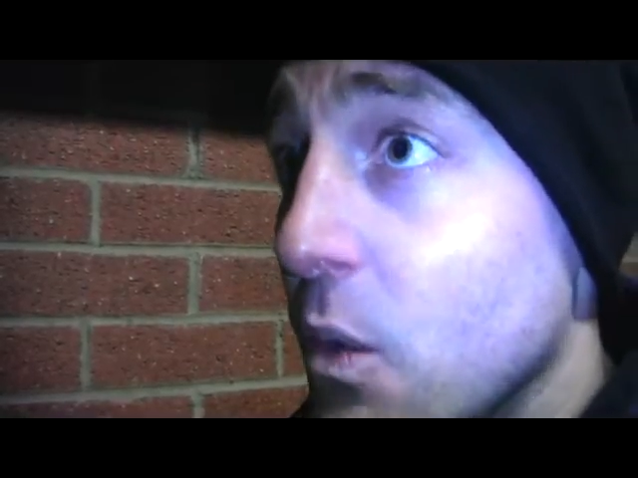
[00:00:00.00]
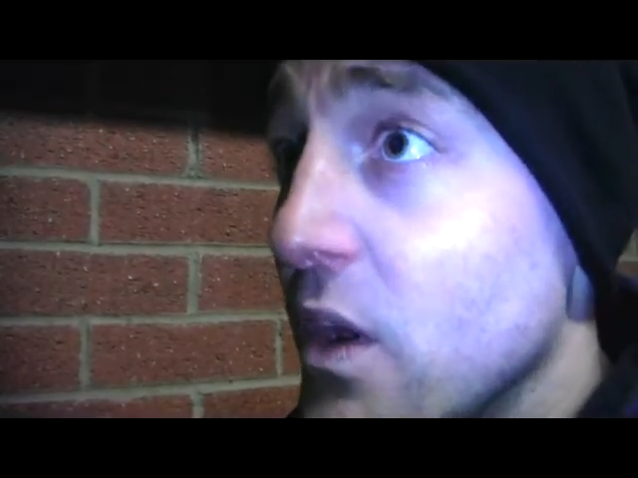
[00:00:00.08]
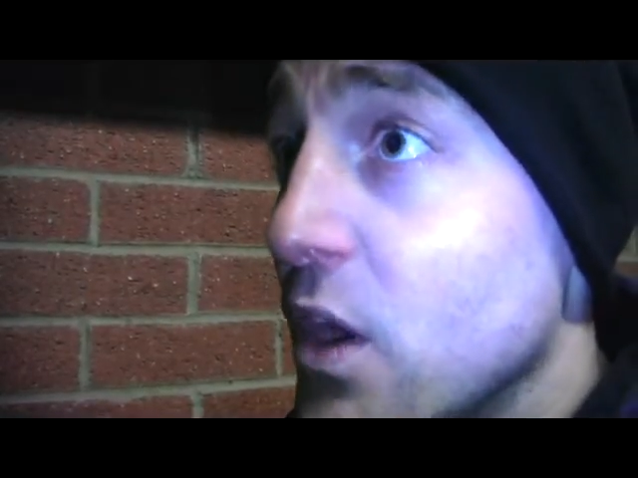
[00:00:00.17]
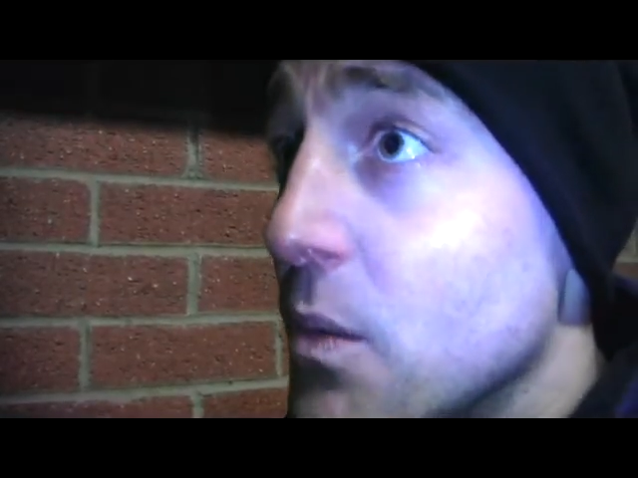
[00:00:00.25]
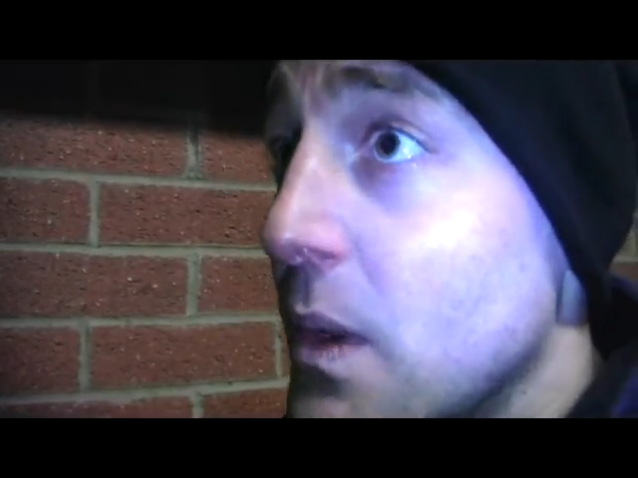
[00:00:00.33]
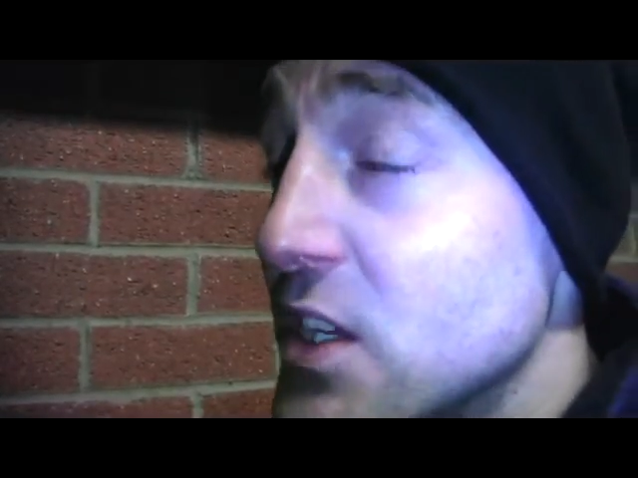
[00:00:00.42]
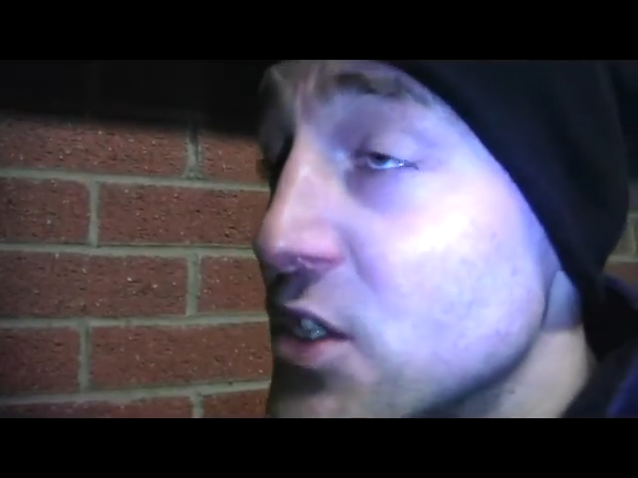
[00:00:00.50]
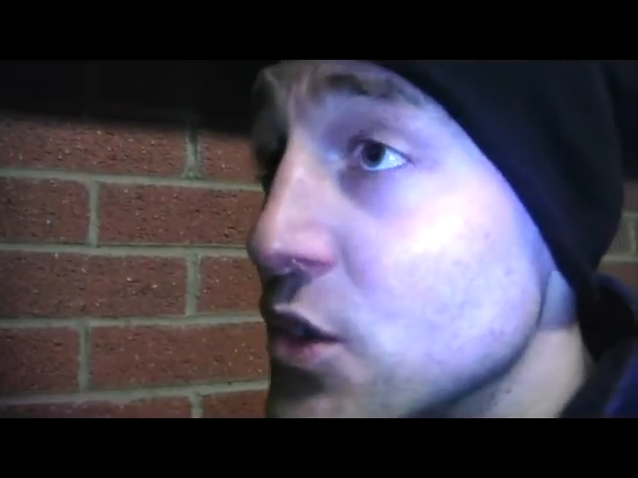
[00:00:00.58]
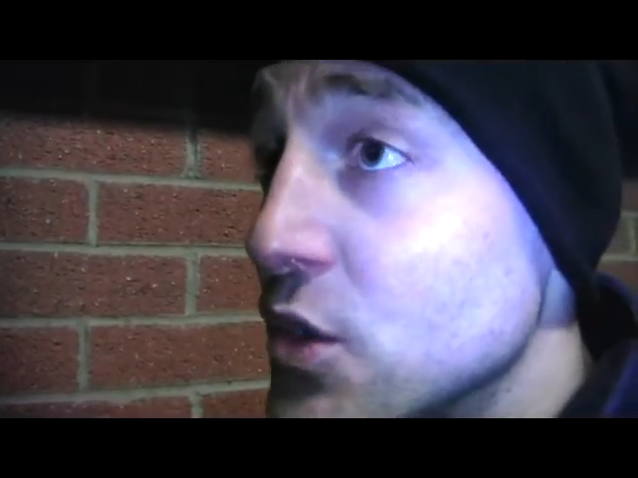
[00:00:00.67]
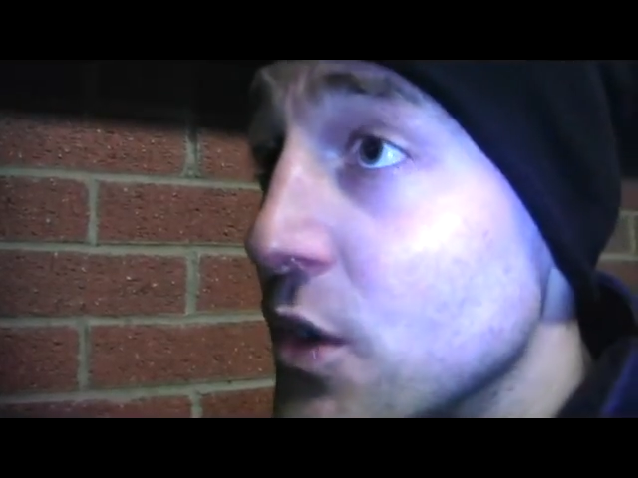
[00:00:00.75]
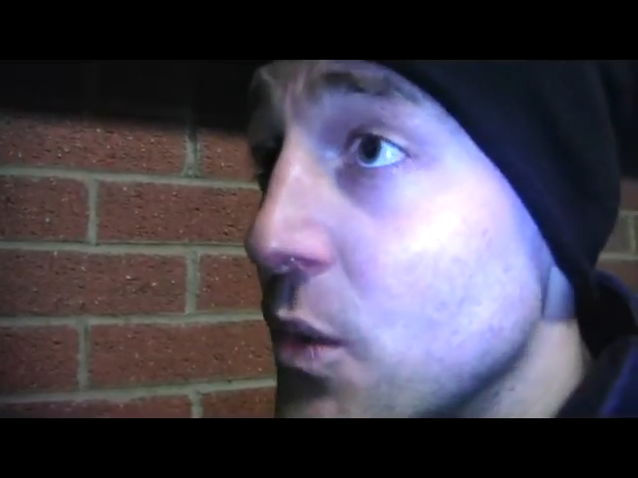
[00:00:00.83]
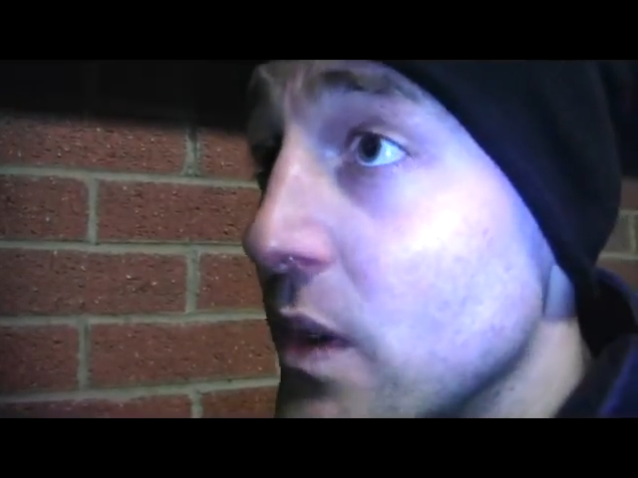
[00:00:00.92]
We've got to make
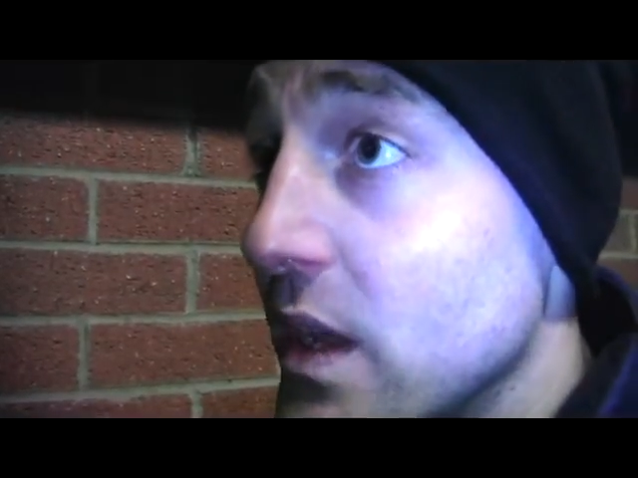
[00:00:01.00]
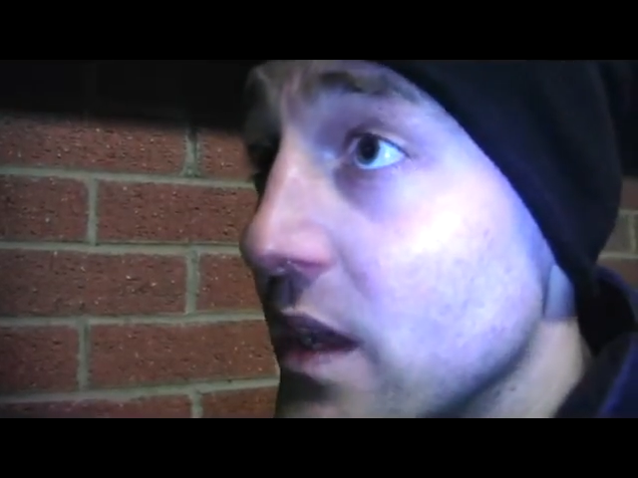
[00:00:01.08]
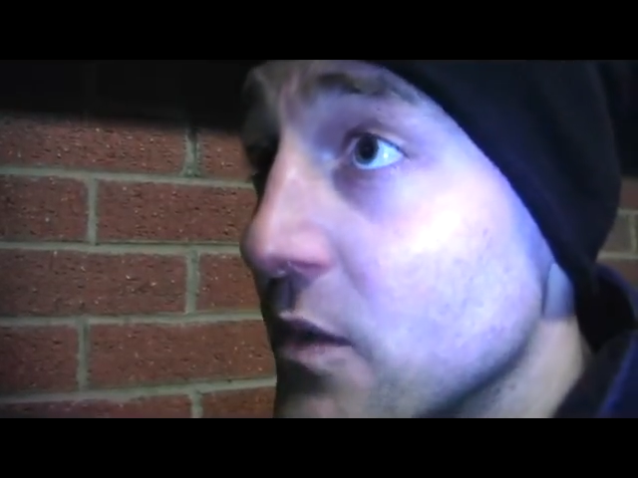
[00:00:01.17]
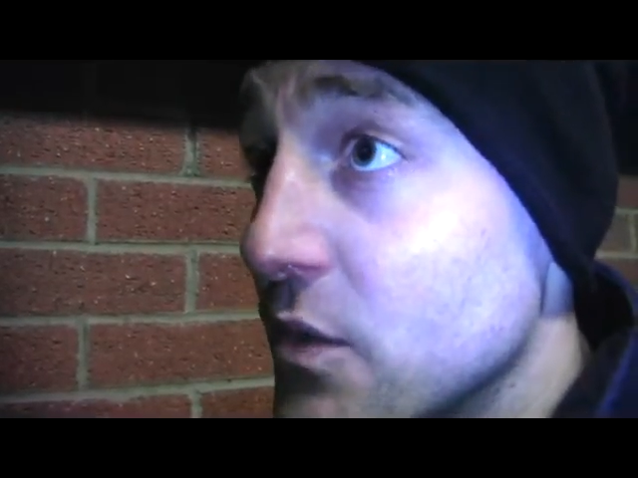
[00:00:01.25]
sure that we're,